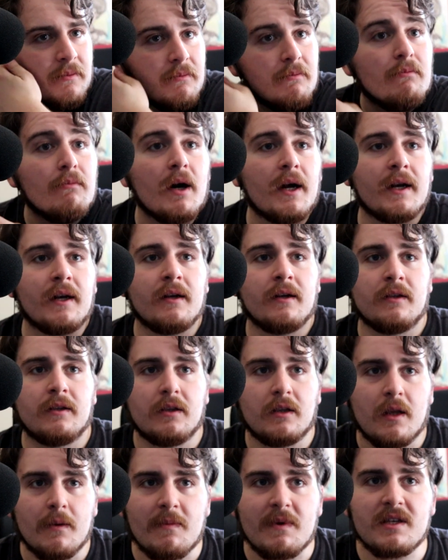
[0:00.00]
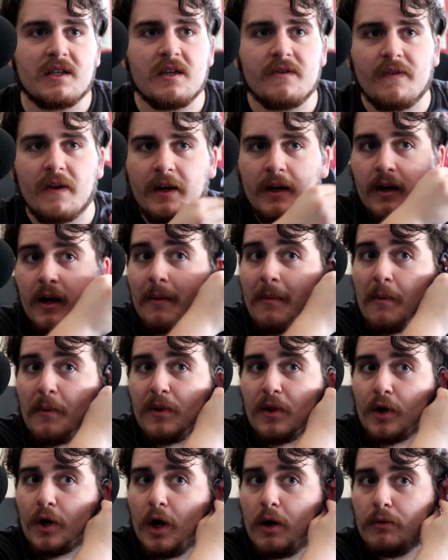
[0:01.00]
but let me see if I can come up with
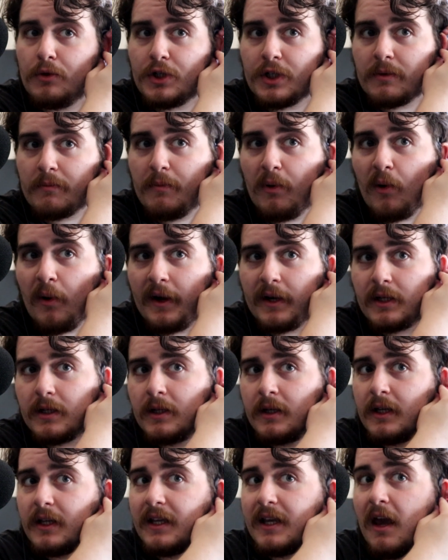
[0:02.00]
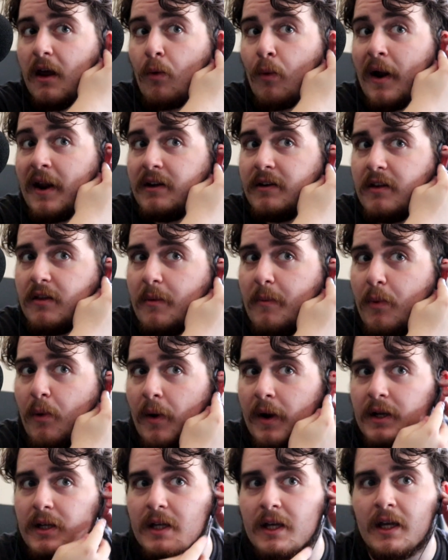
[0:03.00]
a cogent point. Get right to the
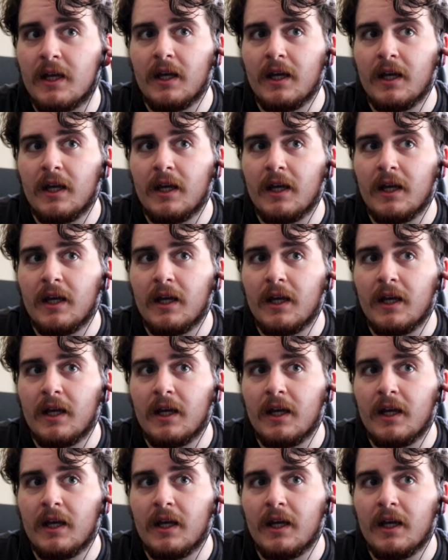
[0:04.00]
point.